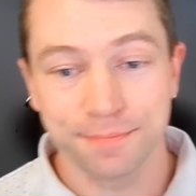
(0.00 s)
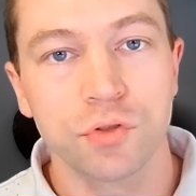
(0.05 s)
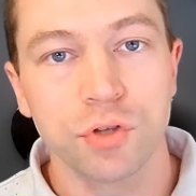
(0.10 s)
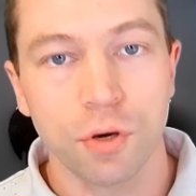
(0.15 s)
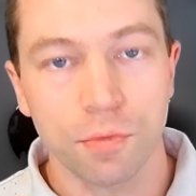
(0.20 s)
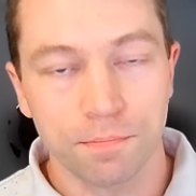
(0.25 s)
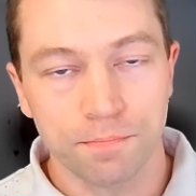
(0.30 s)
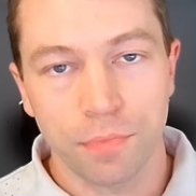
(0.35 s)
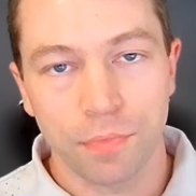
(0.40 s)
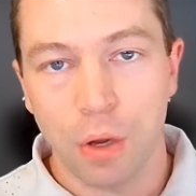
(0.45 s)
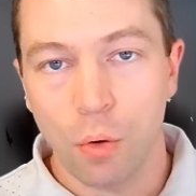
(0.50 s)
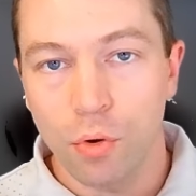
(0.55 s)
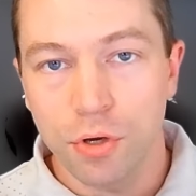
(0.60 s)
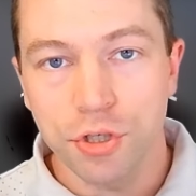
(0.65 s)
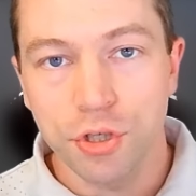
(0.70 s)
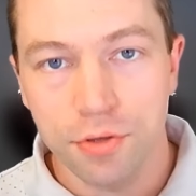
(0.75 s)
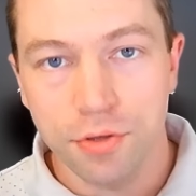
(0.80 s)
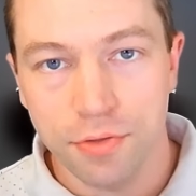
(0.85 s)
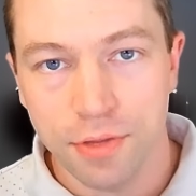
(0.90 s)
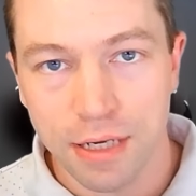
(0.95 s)
So I want
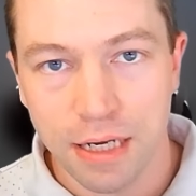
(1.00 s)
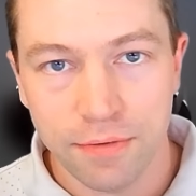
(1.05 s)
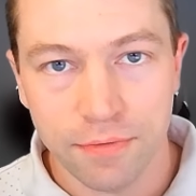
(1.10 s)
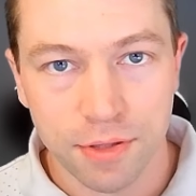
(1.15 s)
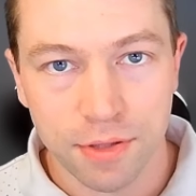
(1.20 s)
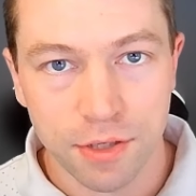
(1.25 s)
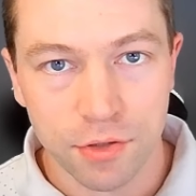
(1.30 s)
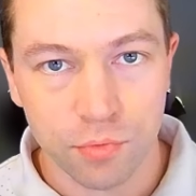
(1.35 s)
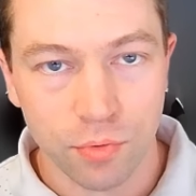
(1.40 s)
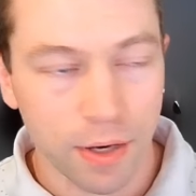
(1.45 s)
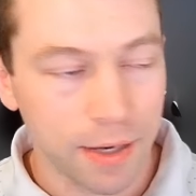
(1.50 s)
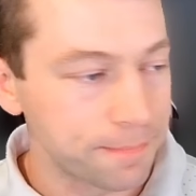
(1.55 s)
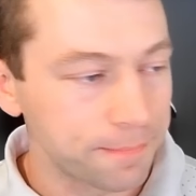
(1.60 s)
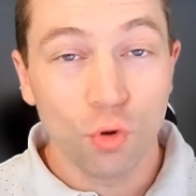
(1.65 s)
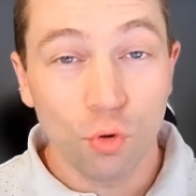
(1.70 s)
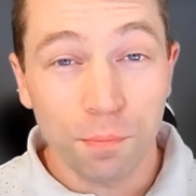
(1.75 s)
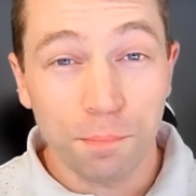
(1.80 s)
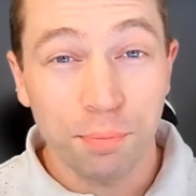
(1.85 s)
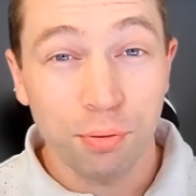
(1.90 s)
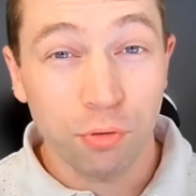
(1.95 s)
you to think of it this way.
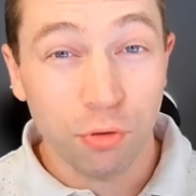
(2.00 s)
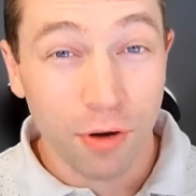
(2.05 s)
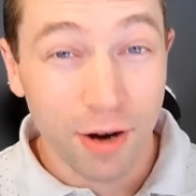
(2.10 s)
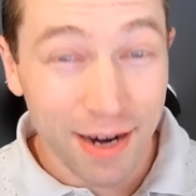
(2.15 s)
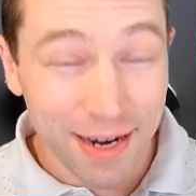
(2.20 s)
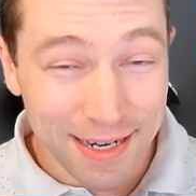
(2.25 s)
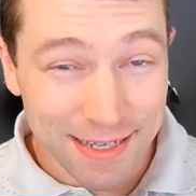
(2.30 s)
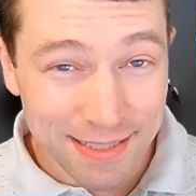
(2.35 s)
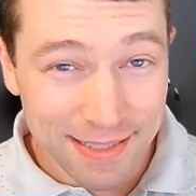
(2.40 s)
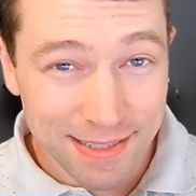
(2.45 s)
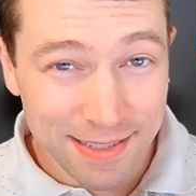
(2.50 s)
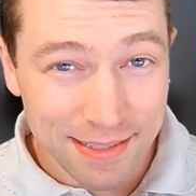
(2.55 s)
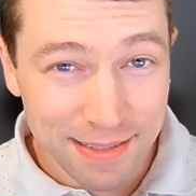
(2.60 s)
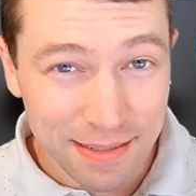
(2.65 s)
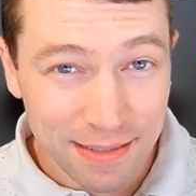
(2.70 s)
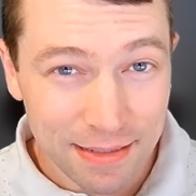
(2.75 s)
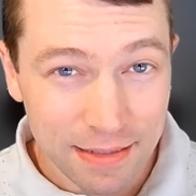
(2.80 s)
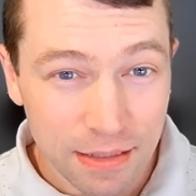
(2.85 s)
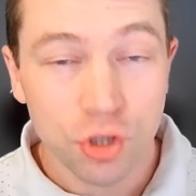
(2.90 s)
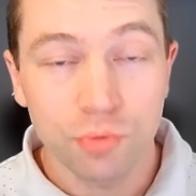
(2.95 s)
Your price
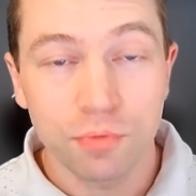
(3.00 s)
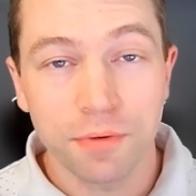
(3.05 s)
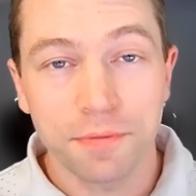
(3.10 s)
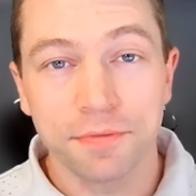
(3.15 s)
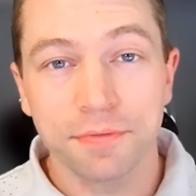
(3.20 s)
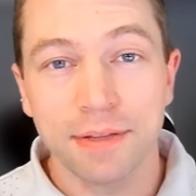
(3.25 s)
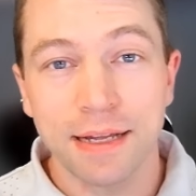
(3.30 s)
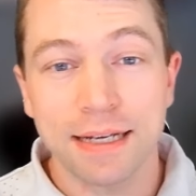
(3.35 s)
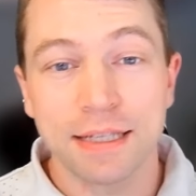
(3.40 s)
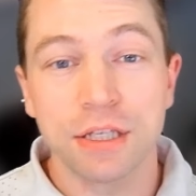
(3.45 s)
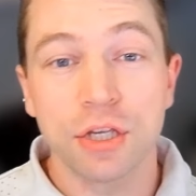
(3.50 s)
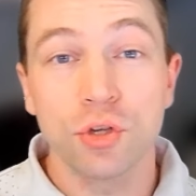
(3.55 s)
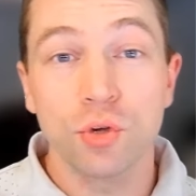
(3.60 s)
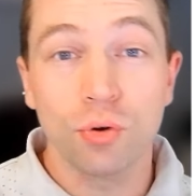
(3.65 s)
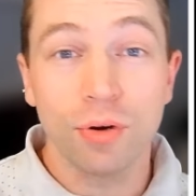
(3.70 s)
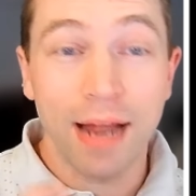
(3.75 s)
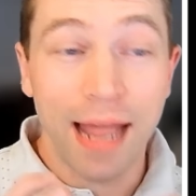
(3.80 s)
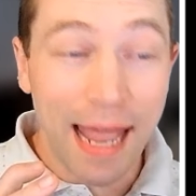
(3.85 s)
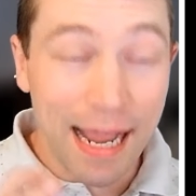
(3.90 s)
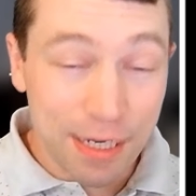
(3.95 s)
should reflect
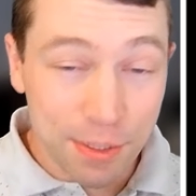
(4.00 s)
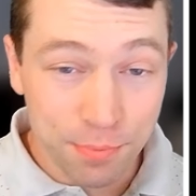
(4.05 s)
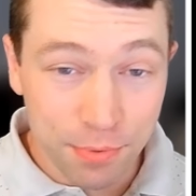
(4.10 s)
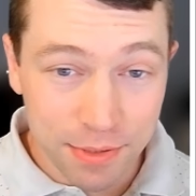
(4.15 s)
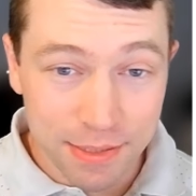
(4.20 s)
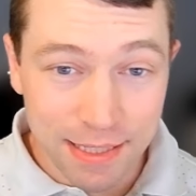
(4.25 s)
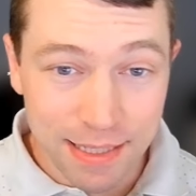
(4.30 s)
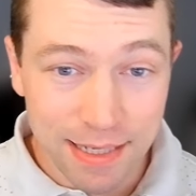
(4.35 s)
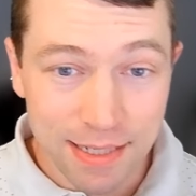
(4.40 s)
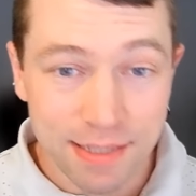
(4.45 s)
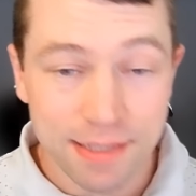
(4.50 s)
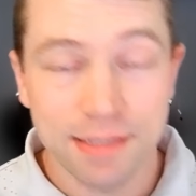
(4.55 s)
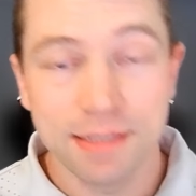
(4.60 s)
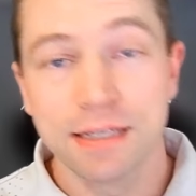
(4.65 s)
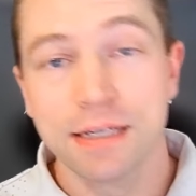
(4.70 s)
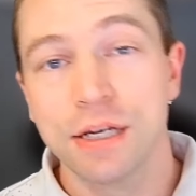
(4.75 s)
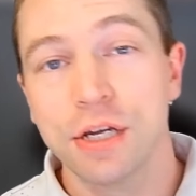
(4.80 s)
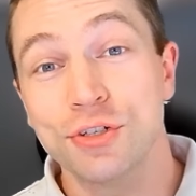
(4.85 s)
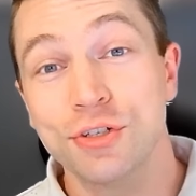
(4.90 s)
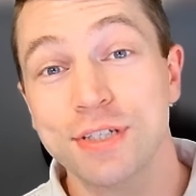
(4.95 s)
your expertise,
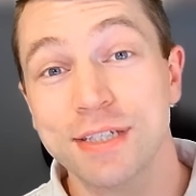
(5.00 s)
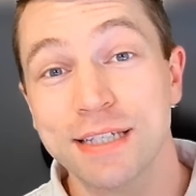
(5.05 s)
your